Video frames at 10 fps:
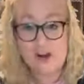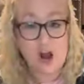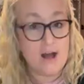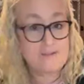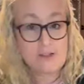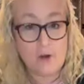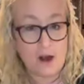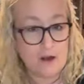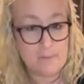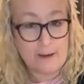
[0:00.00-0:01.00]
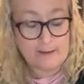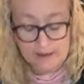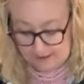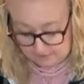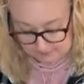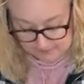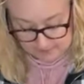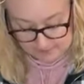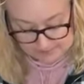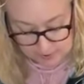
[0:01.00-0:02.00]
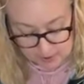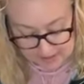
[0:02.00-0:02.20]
never coughed so hard in my life. It was